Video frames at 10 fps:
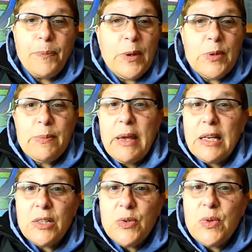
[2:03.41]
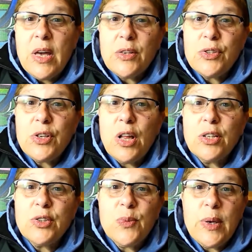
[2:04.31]
He was making
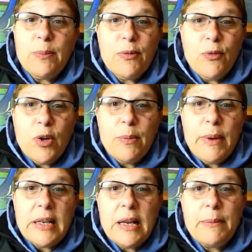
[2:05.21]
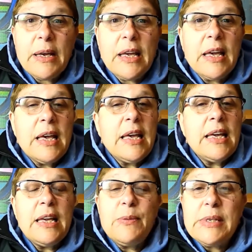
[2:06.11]
$2,000 a week before the pandemic.
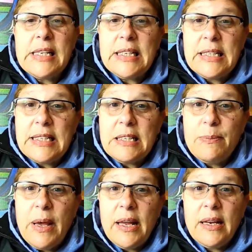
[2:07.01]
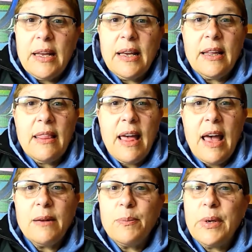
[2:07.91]
He was anticipating
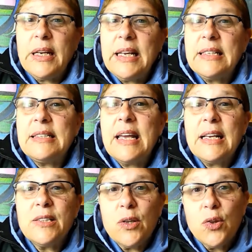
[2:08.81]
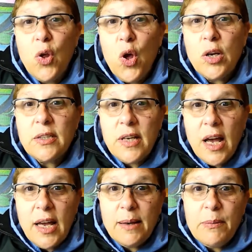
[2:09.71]
that, but it takes a long
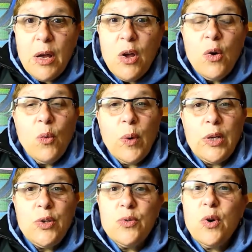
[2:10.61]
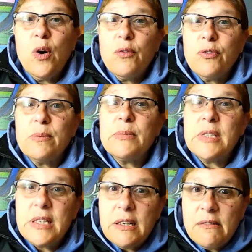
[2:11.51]
time when you go from
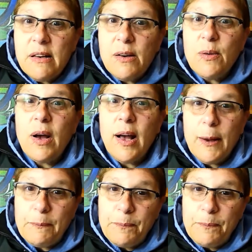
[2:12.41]
zero up.